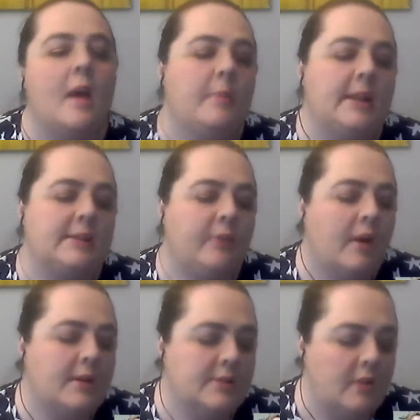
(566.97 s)
But as far
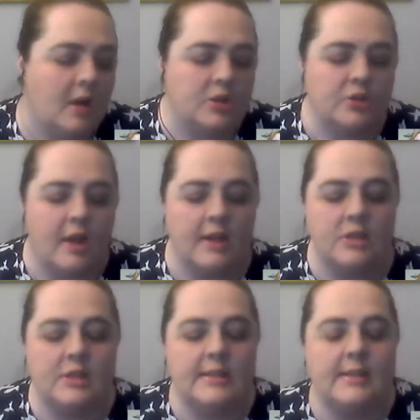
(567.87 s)
as launch
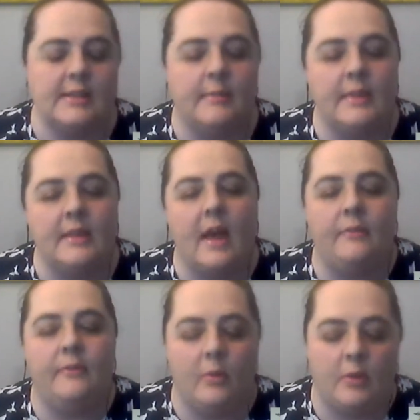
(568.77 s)
strategy, something that I
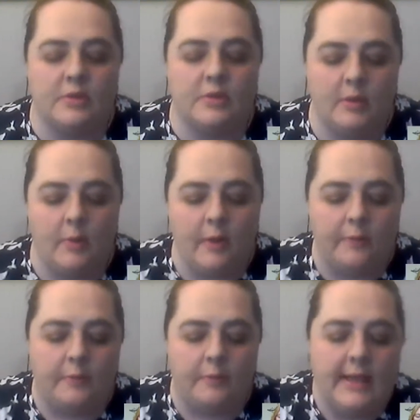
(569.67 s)
found works really well
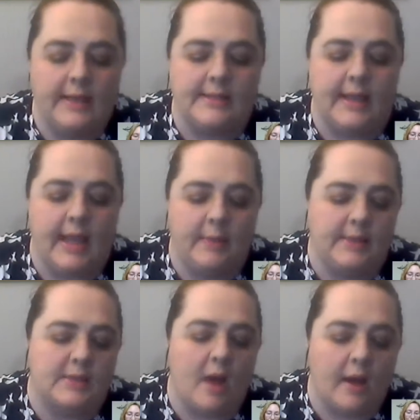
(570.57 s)
for me, it's like
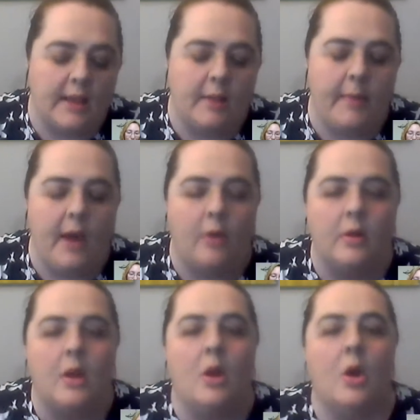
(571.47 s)
Amy's talking about,
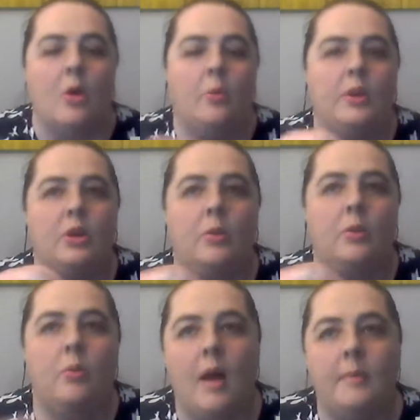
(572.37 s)
when you
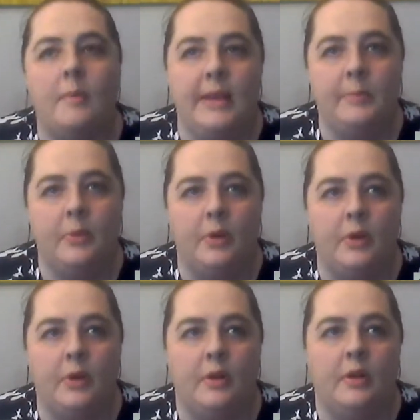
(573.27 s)
want
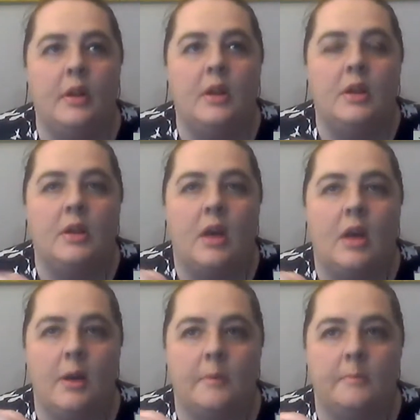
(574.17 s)
people,
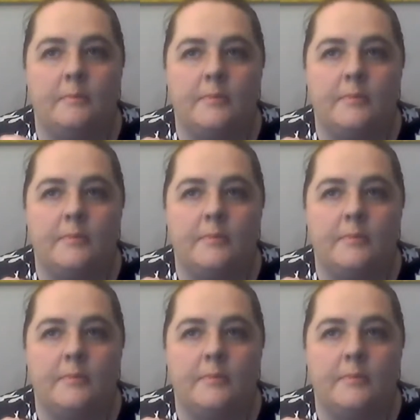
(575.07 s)
when